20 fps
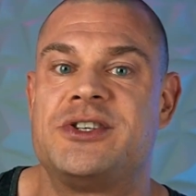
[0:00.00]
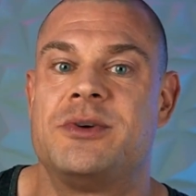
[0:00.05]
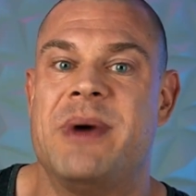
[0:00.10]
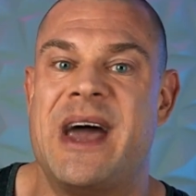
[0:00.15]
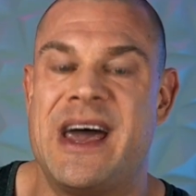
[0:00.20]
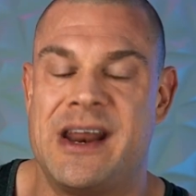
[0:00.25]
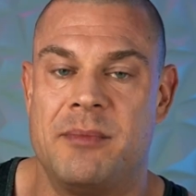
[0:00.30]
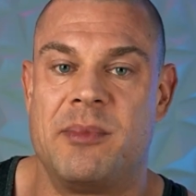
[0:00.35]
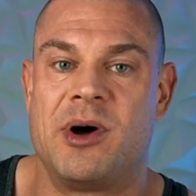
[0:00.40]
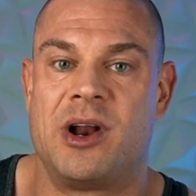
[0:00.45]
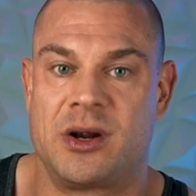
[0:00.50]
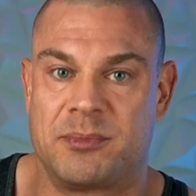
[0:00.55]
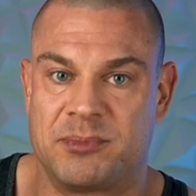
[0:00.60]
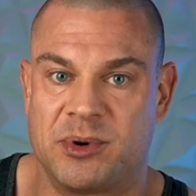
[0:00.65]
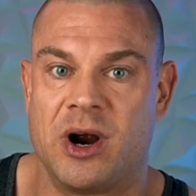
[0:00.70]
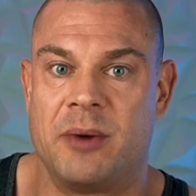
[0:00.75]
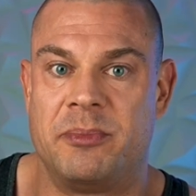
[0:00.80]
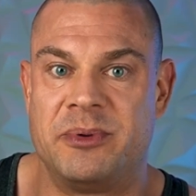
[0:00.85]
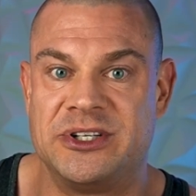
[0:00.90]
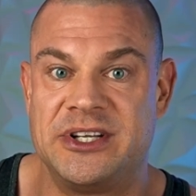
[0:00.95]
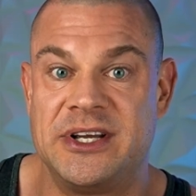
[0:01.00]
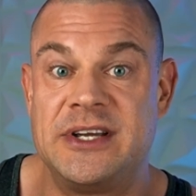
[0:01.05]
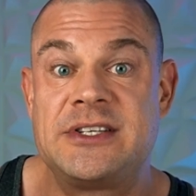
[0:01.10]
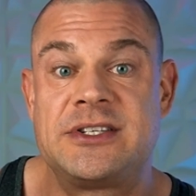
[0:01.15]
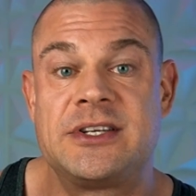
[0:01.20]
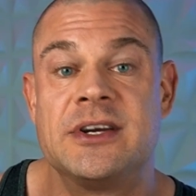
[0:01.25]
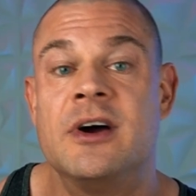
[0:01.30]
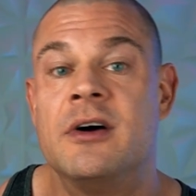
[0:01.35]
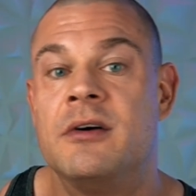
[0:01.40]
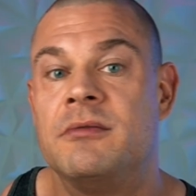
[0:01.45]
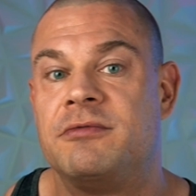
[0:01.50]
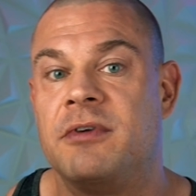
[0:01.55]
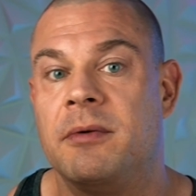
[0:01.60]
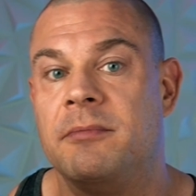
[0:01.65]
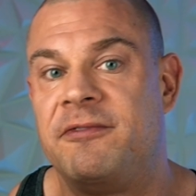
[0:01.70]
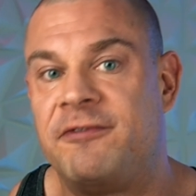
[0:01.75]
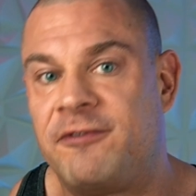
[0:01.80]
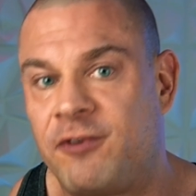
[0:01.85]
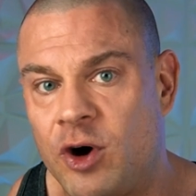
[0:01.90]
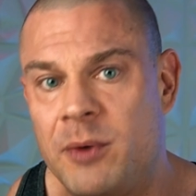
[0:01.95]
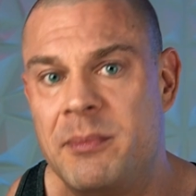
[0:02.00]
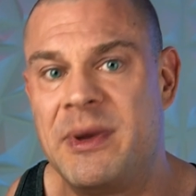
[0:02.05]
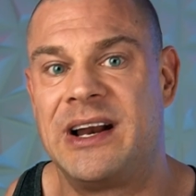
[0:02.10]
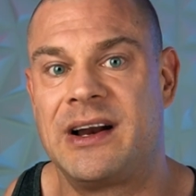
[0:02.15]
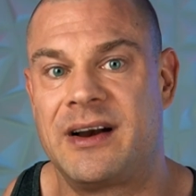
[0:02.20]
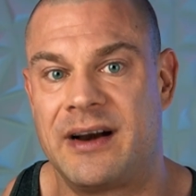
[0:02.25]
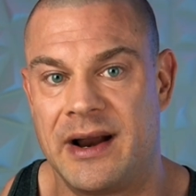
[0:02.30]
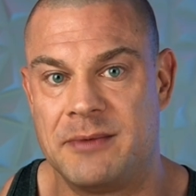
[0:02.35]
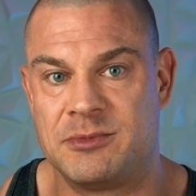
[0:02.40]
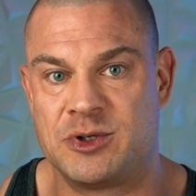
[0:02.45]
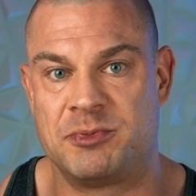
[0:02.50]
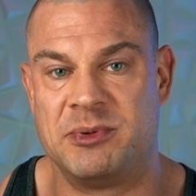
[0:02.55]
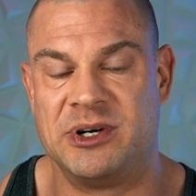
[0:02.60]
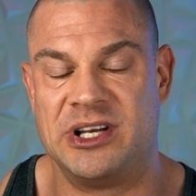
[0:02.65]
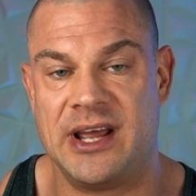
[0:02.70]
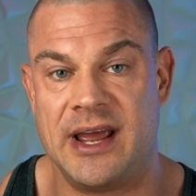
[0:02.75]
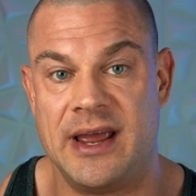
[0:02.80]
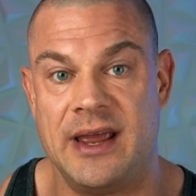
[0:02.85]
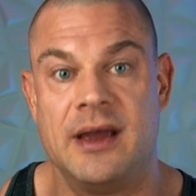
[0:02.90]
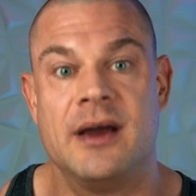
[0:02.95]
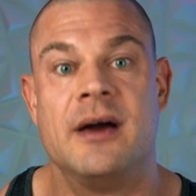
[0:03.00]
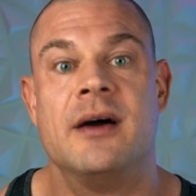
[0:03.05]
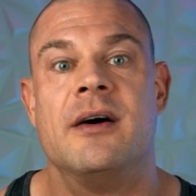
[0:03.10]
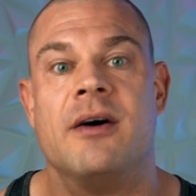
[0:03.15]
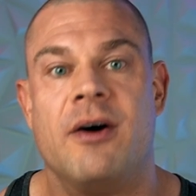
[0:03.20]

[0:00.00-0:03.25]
some anabolic properties from 4 milligrams per day